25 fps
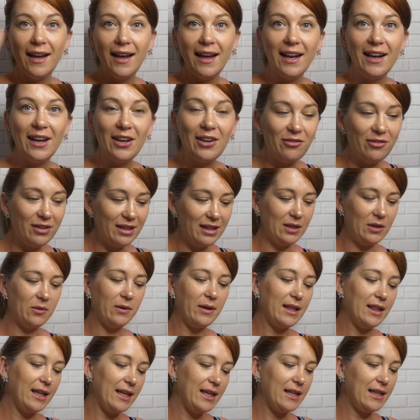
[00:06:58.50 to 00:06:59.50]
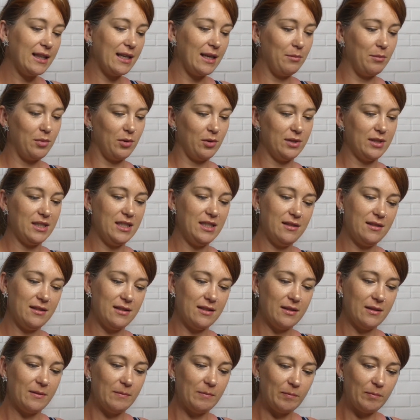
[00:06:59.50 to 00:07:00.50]
And I really quite like that
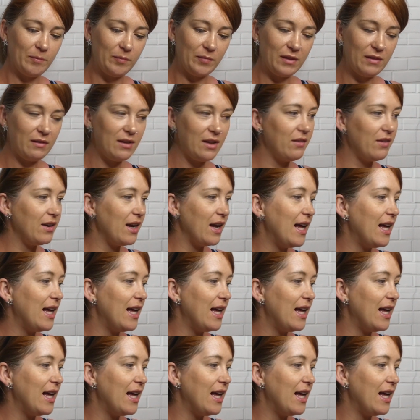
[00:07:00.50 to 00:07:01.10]
product. Never